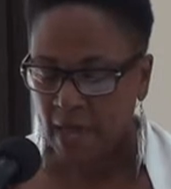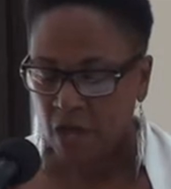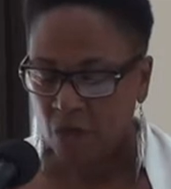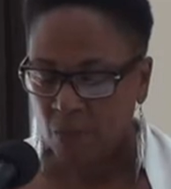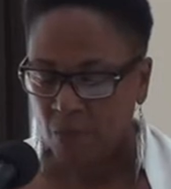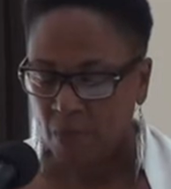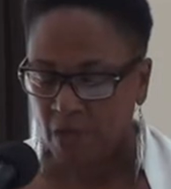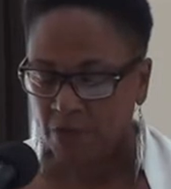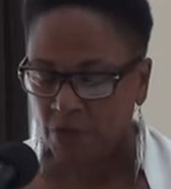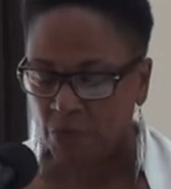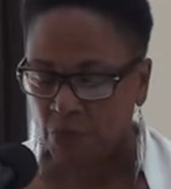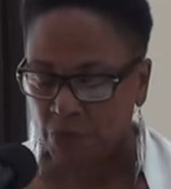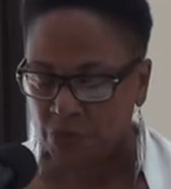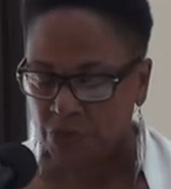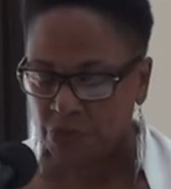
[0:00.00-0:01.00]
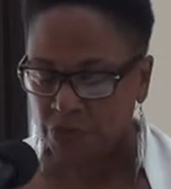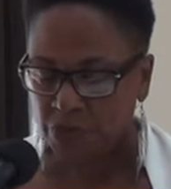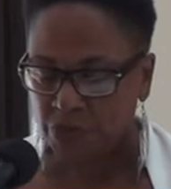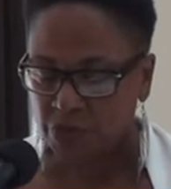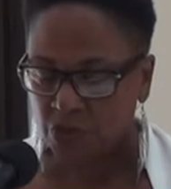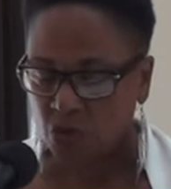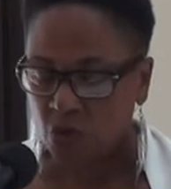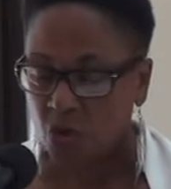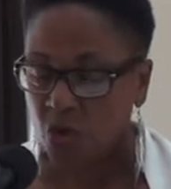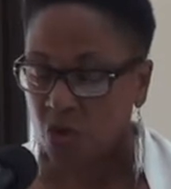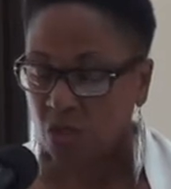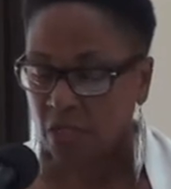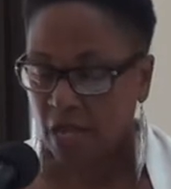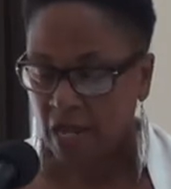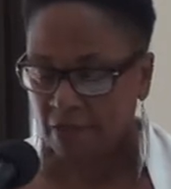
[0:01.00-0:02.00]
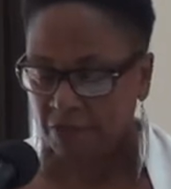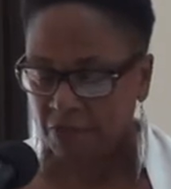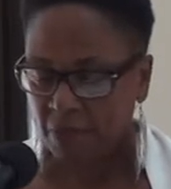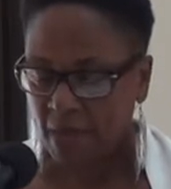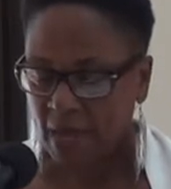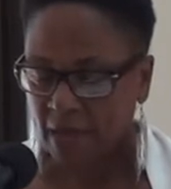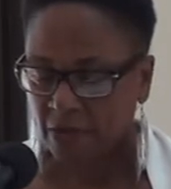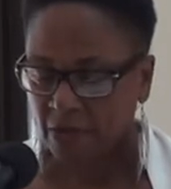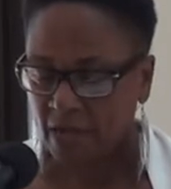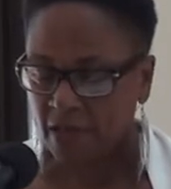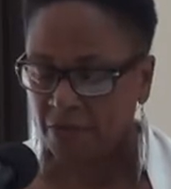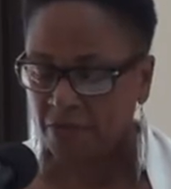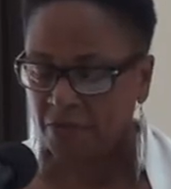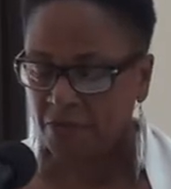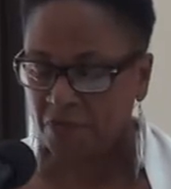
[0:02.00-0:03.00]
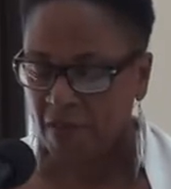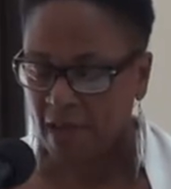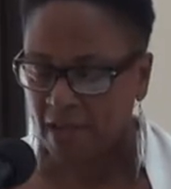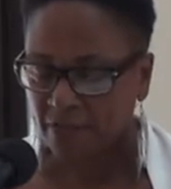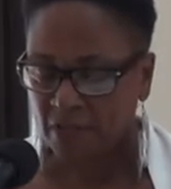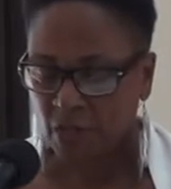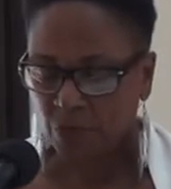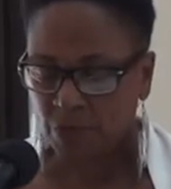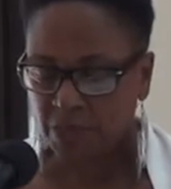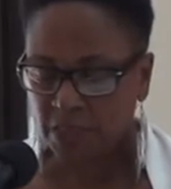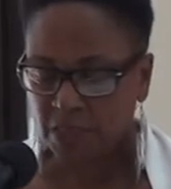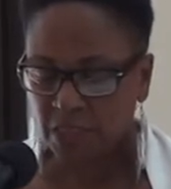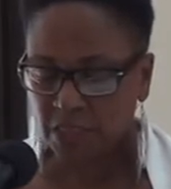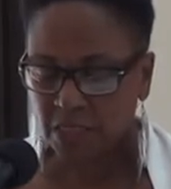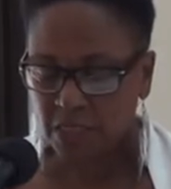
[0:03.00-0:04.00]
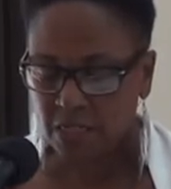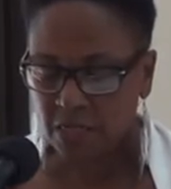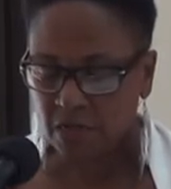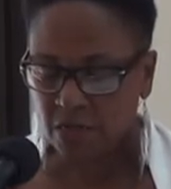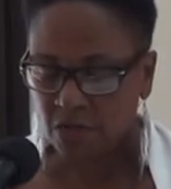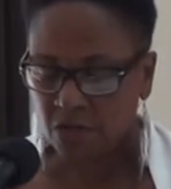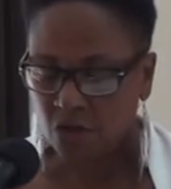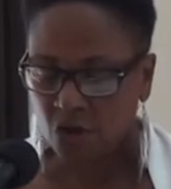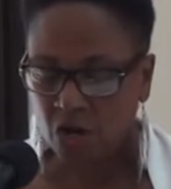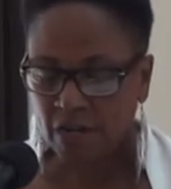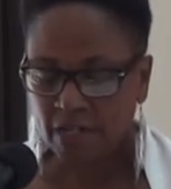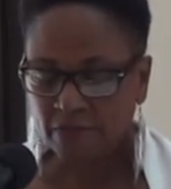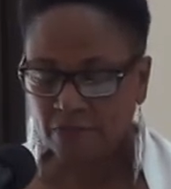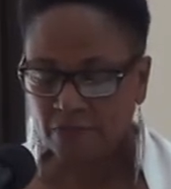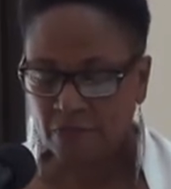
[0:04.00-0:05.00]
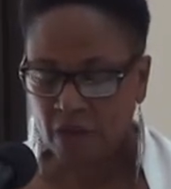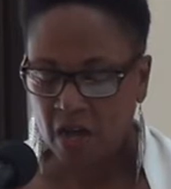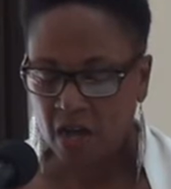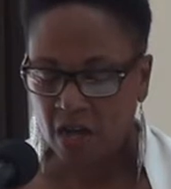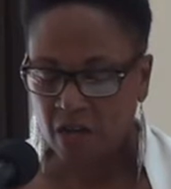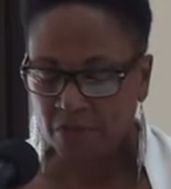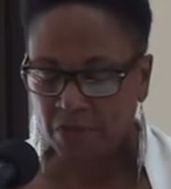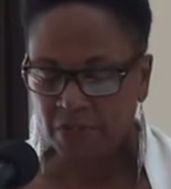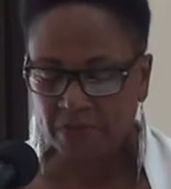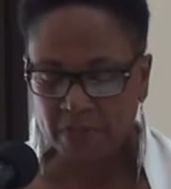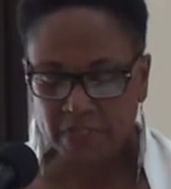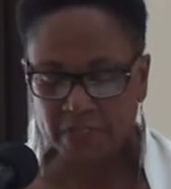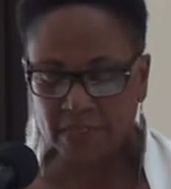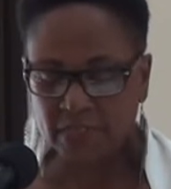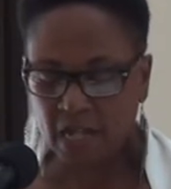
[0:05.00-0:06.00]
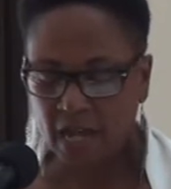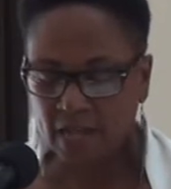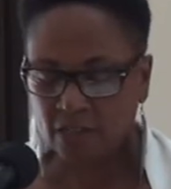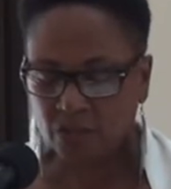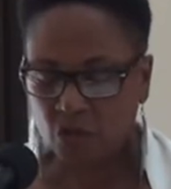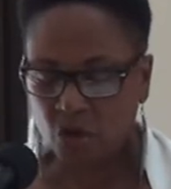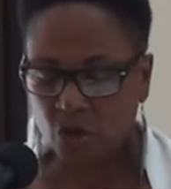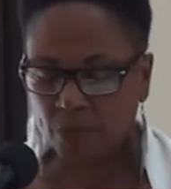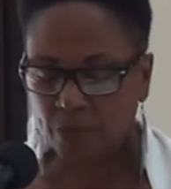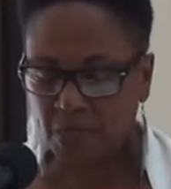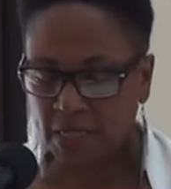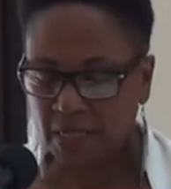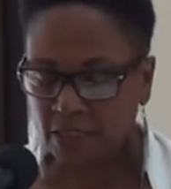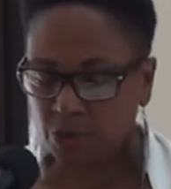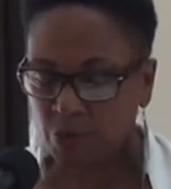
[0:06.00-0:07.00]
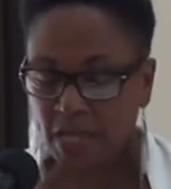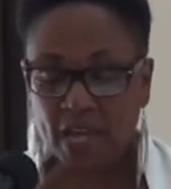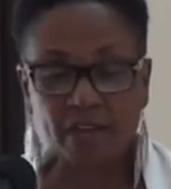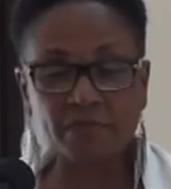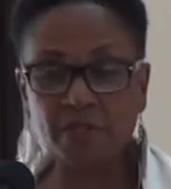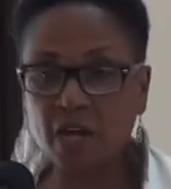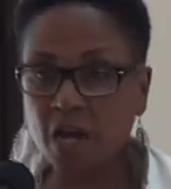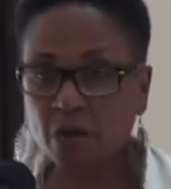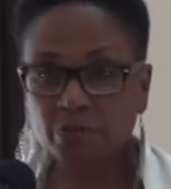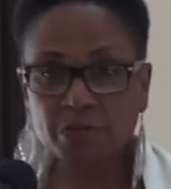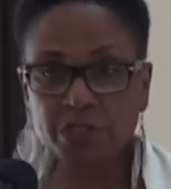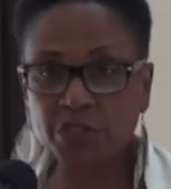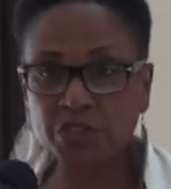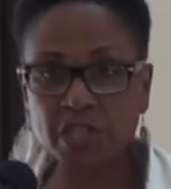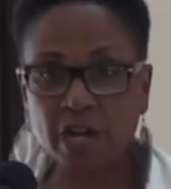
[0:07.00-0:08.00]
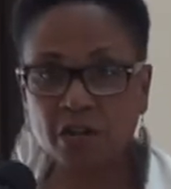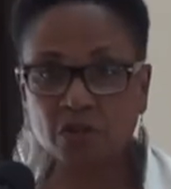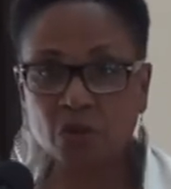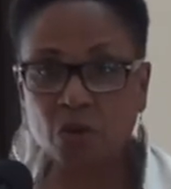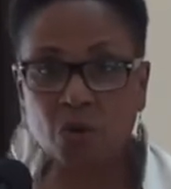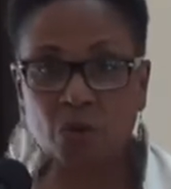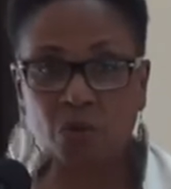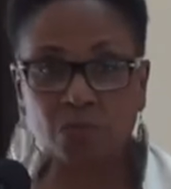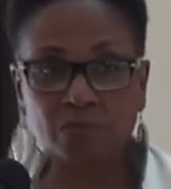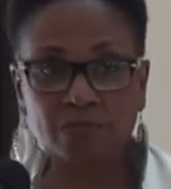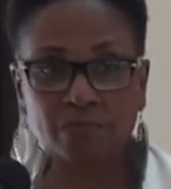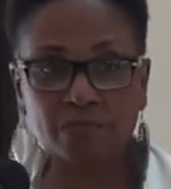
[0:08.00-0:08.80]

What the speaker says: out by the words, all lives matter. And the fact that we still are involved in this dialogue means we have not reached our goal.